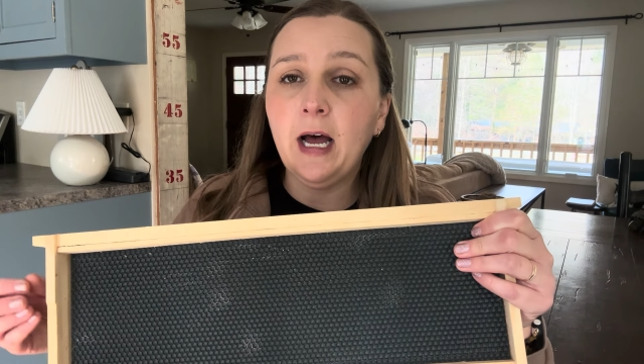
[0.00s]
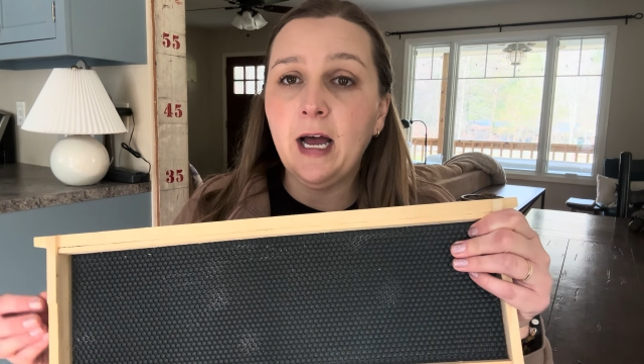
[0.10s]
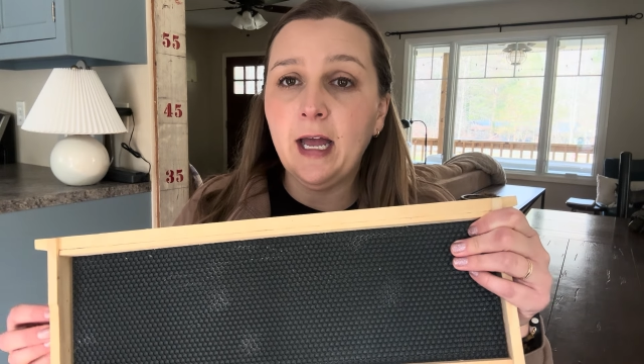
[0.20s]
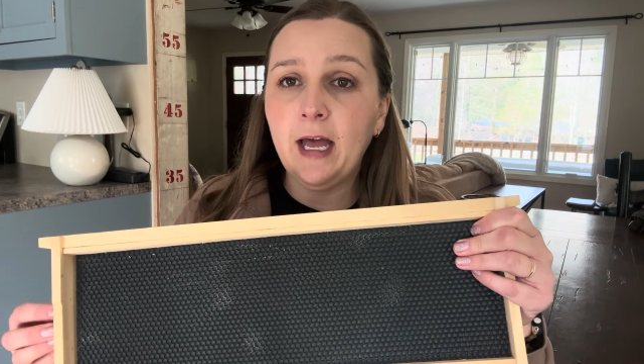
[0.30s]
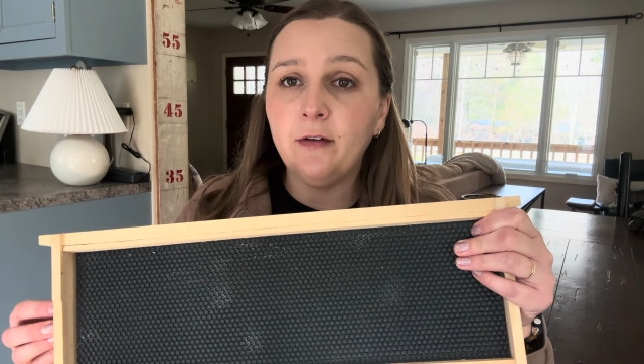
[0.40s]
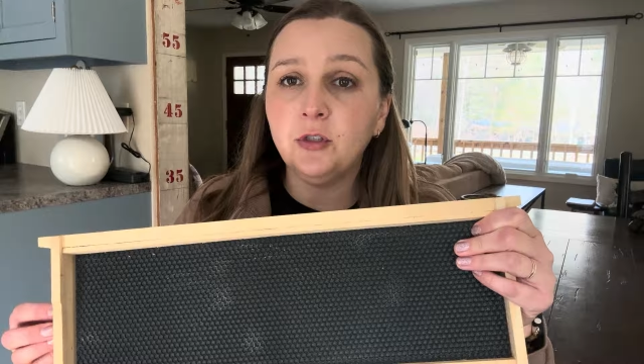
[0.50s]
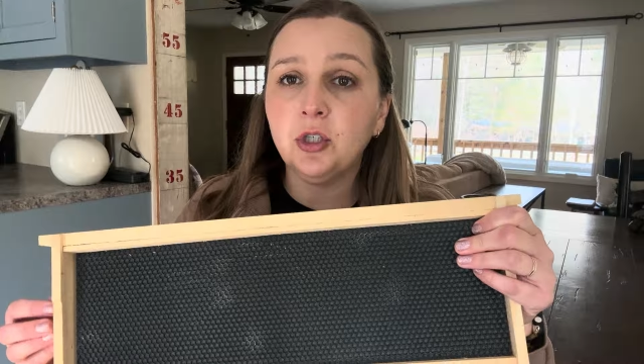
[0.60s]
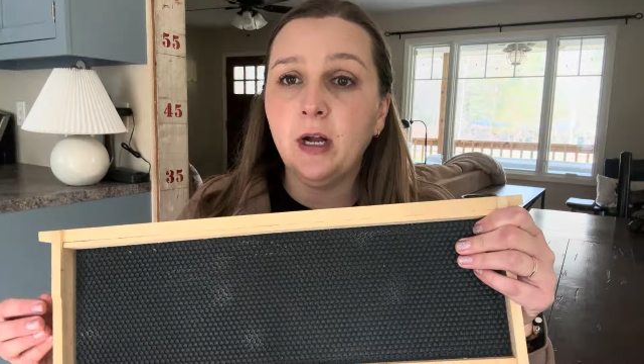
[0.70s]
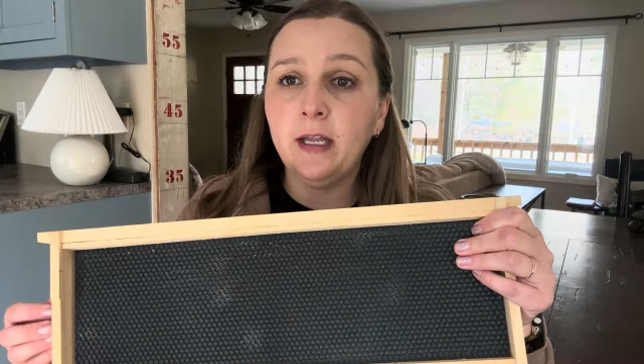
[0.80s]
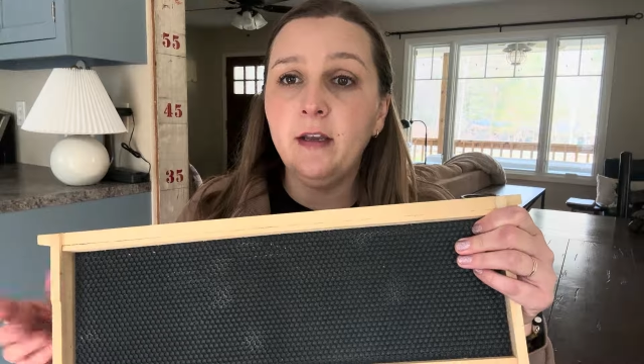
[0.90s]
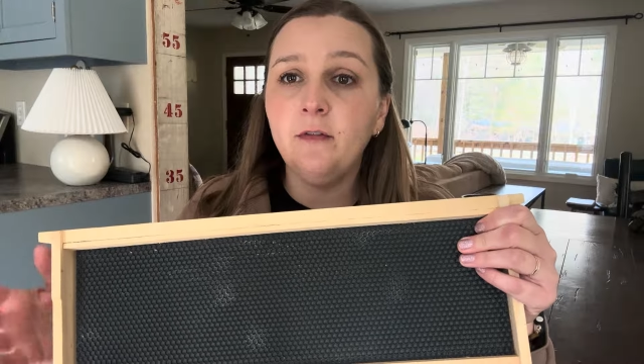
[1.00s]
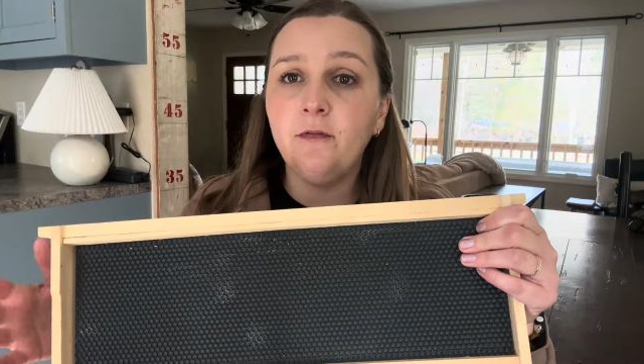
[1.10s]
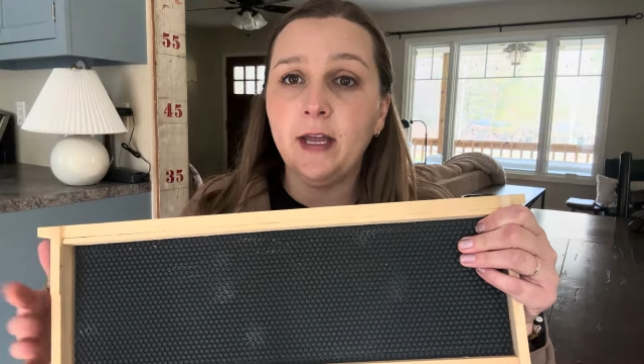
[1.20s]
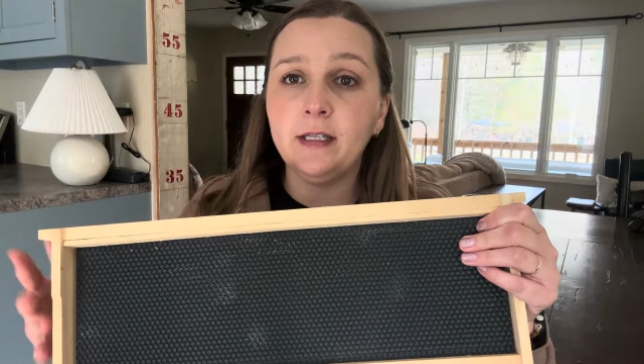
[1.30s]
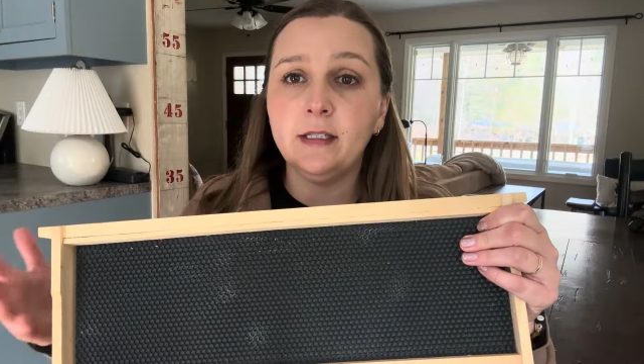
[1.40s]
I have tried to
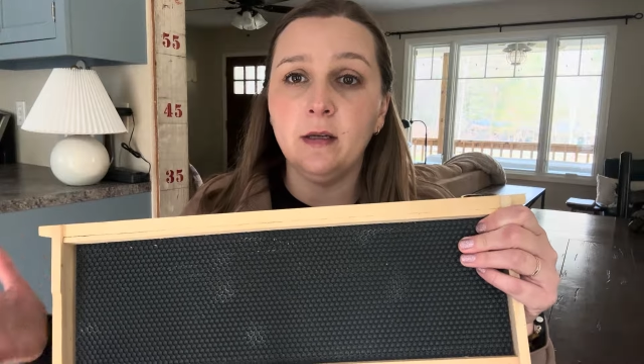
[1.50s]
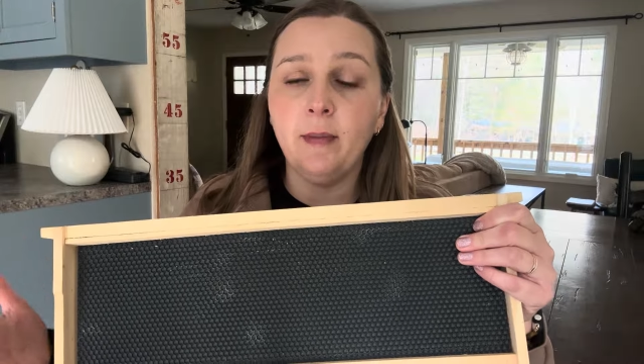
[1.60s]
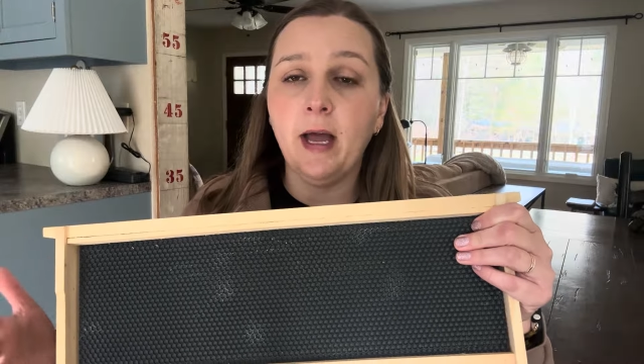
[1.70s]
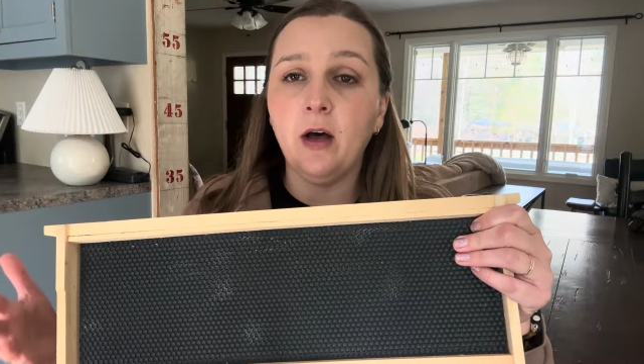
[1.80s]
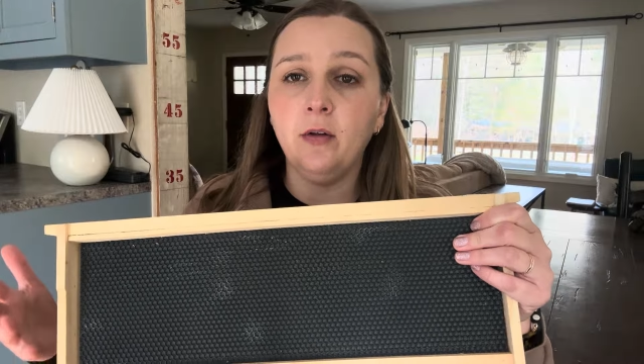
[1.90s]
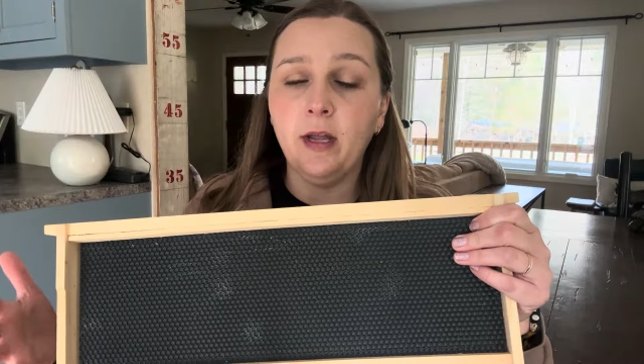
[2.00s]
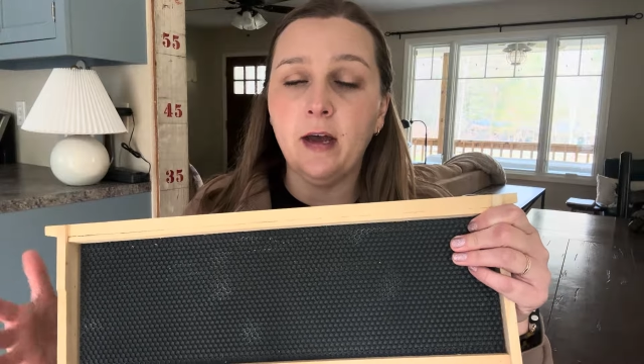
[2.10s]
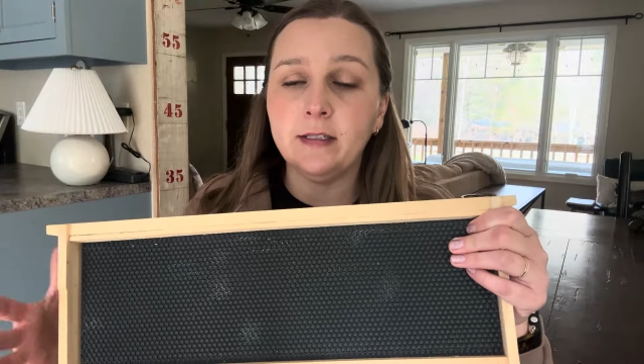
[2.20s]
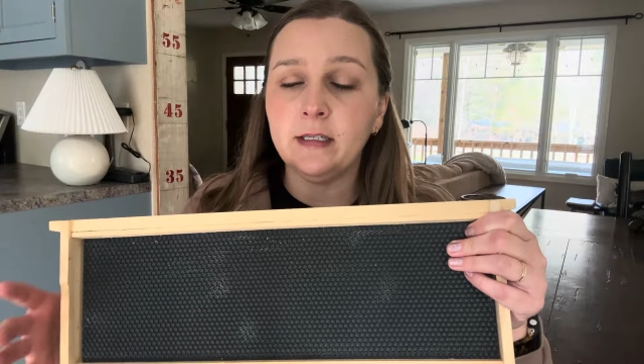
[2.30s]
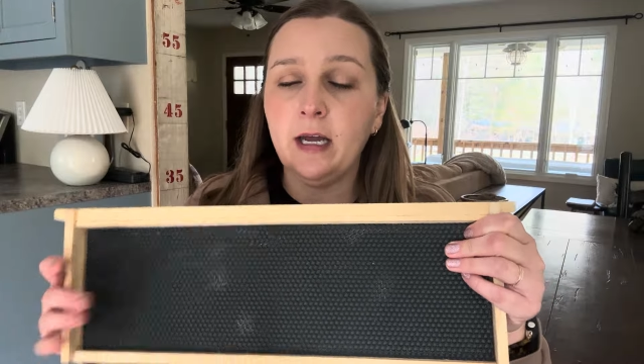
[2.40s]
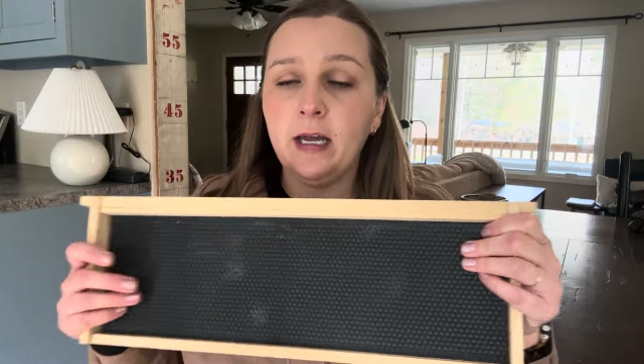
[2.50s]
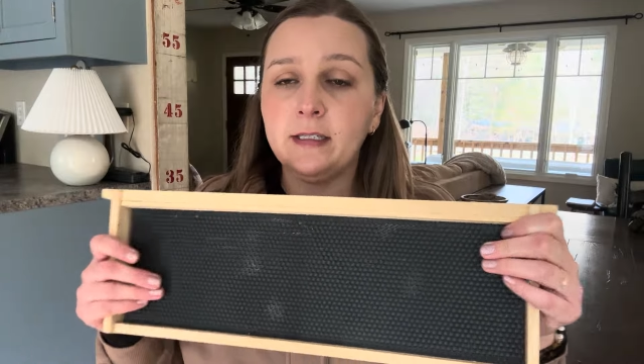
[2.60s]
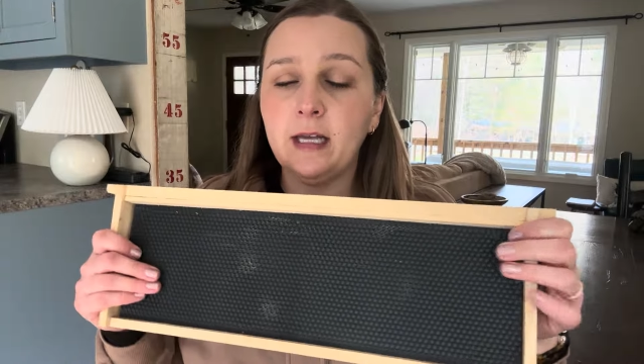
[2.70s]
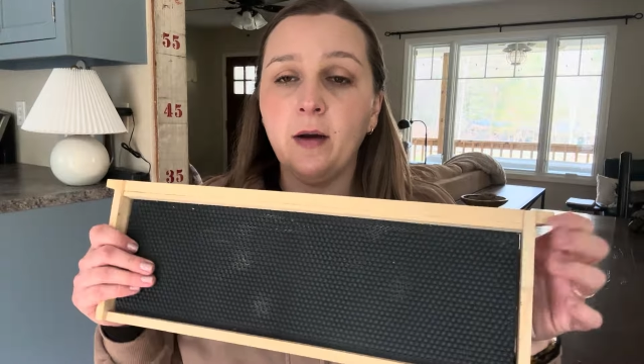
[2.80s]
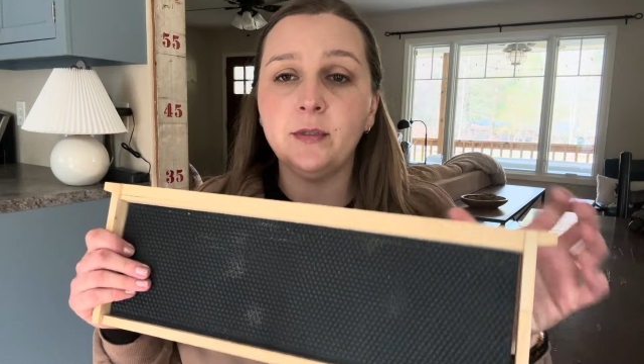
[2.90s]
phase them out
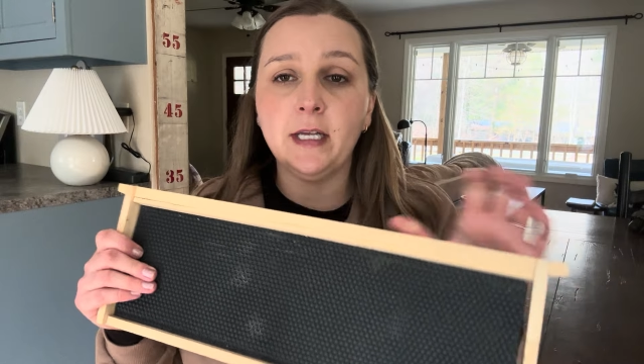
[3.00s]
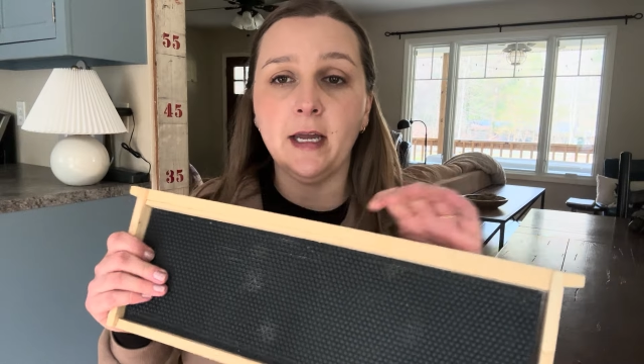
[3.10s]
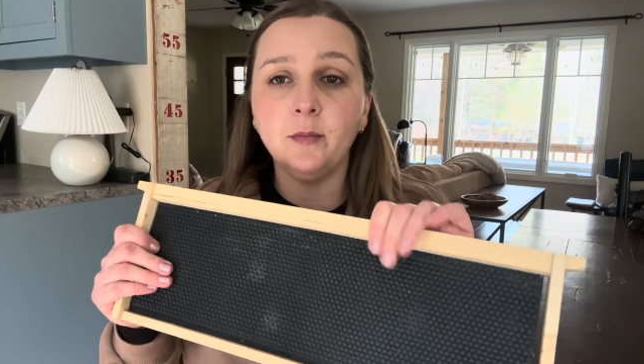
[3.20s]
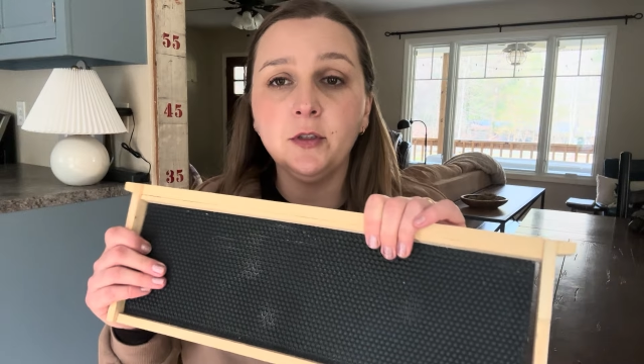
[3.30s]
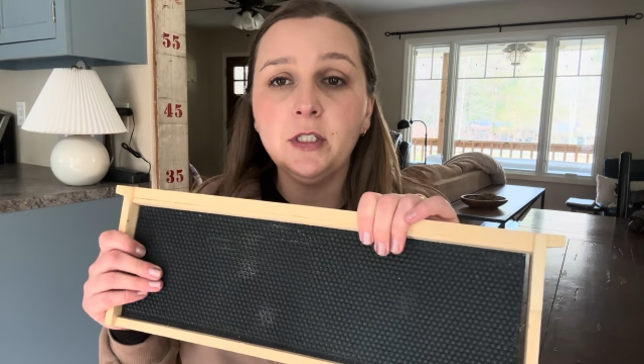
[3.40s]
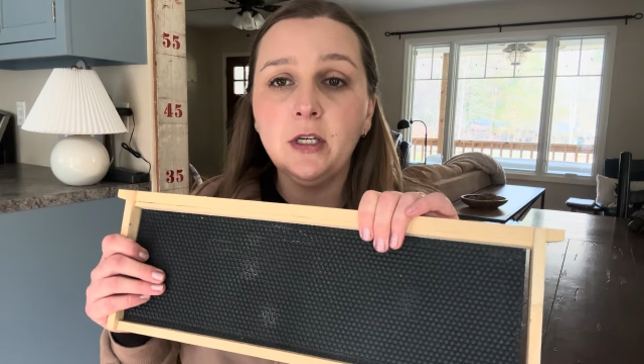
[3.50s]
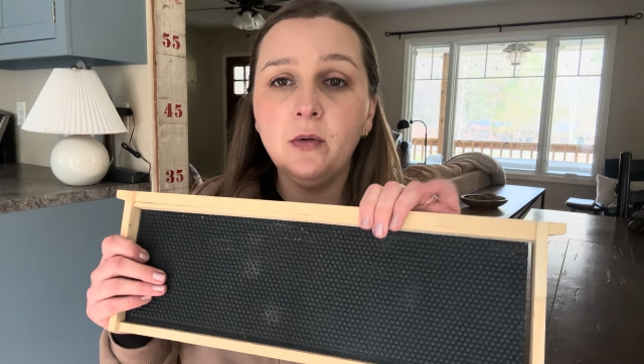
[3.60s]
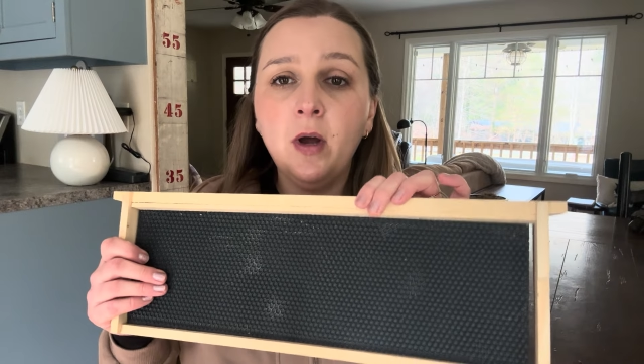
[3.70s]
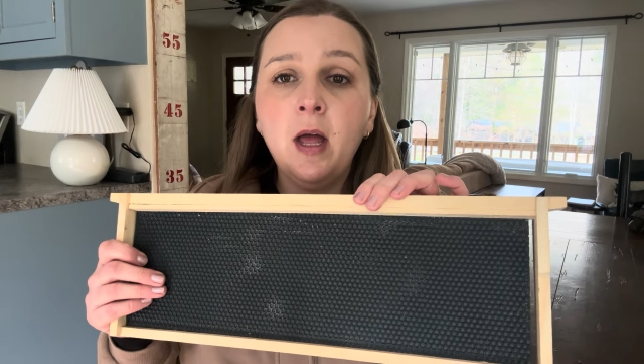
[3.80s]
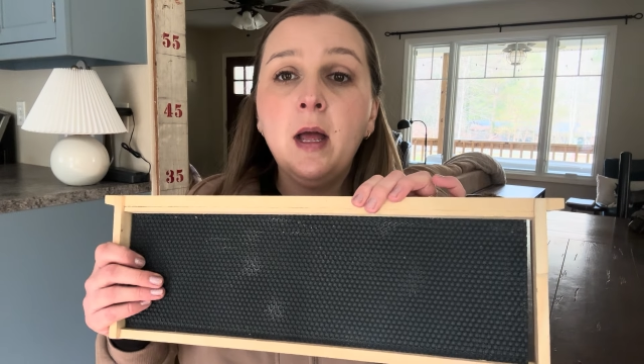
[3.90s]
as I was able to,